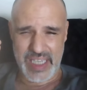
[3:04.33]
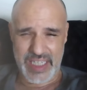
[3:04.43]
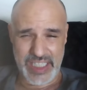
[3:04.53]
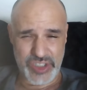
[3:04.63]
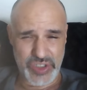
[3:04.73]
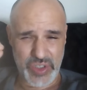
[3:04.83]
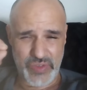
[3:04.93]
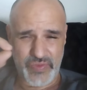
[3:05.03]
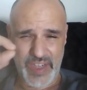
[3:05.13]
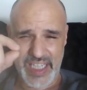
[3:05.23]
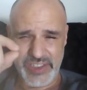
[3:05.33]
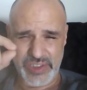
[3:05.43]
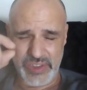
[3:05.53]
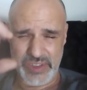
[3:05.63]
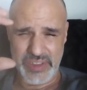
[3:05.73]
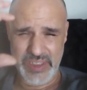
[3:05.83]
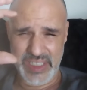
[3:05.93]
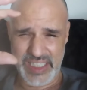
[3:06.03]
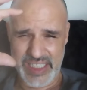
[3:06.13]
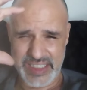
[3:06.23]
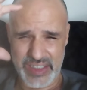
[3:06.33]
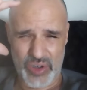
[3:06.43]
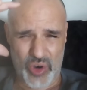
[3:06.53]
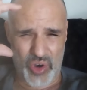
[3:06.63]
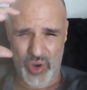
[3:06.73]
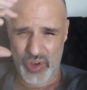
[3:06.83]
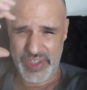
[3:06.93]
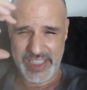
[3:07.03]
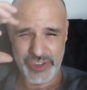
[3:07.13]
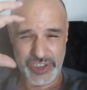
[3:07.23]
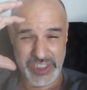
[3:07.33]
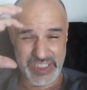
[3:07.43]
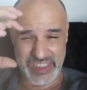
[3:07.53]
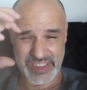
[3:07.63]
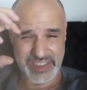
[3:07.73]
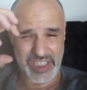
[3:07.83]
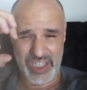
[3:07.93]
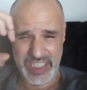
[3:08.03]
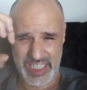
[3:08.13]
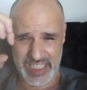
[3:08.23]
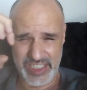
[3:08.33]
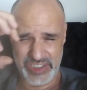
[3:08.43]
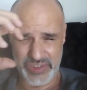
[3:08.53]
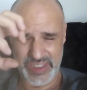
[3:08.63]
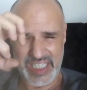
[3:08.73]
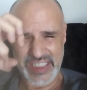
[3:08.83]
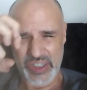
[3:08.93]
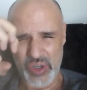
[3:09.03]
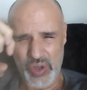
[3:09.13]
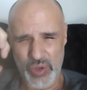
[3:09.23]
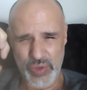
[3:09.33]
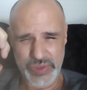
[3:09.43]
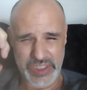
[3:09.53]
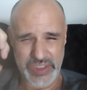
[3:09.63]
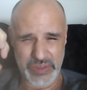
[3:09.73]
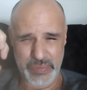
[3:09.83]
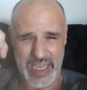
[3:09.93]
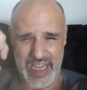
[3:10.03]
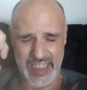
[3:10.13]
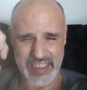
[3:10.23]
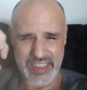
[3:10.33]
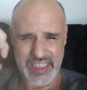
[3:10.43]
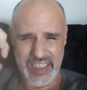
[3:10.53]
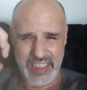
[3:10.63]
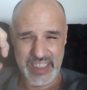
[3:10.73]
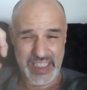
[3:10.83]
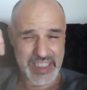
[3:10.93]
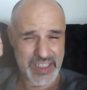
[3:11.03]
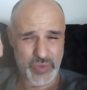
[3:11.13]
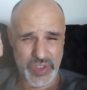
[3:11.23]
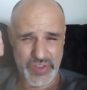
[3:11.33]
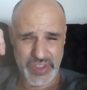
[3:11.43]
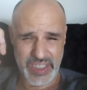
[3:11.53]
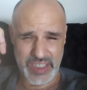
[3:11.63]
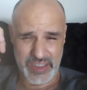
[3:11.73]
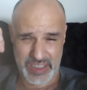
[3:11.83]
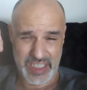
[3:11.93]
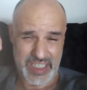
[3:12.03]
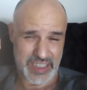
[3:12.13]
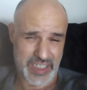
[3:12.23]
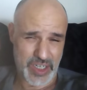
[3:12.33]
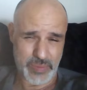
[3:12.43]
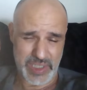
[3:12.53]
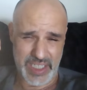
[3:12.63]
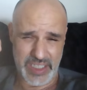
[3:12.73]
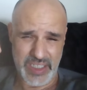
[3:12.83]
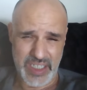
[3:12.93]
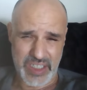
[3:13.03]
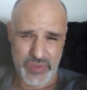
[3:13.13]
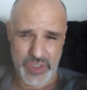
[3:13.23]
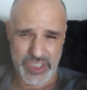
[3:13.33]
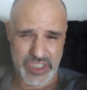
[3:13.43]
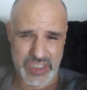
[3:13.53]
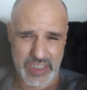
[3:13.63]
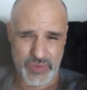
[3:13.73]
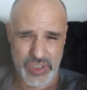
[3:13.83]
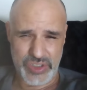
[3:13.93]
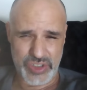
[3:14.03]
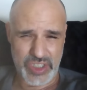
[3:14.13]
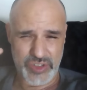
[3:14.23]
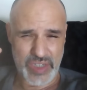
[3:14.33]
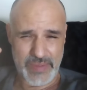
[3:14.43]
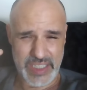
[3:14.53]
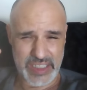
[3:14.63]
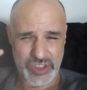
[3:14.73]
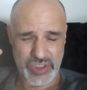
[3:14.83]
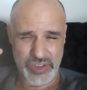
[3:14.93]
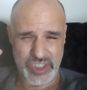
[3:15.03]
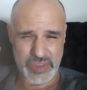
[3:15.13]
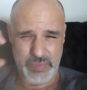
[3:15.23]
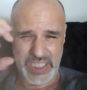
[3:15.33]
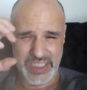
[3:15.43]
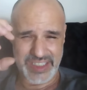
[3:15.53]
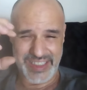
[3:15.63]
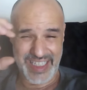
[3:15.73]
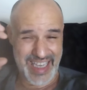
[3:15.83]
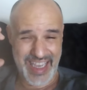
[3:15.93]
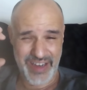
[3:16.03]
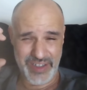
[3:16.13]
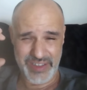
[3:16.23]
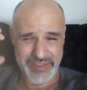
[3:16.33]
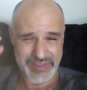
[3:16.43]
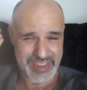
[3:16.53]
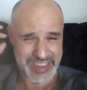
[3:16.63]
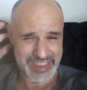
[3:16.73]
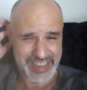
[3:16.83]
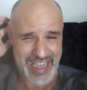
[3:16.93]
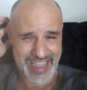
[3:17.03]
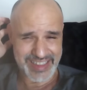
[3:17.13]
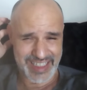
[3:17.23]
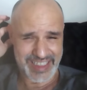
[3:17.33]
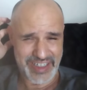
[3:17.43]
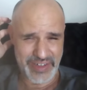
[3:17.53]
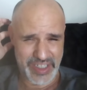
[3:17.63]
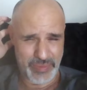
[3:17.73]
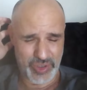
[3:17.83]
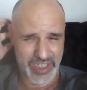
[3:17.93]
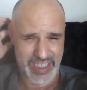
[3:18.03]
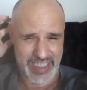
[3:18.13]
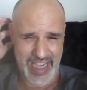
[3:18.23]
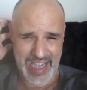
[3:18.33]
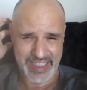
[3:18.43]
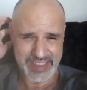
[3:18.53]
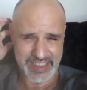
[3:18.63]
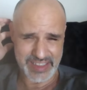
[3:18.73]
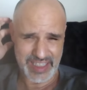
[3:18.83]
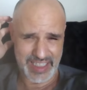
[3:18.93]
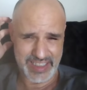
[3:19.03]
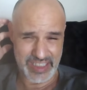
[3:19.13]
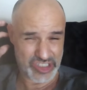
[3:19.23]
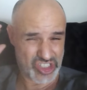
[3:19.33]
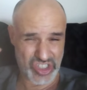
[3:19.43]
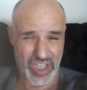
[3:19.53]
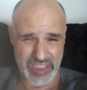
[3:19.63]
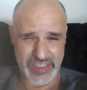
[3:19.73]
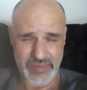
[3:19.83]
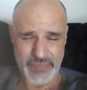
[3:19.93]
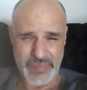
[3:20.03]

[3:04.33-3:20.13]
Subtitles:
And as you go faster, it's like all that shit is tugging at you and kind of holding you back. Kind of like with, again, an airplane, which once you start traveling at certain speeds, the air doesn't act like air anymore. It acts like a solid.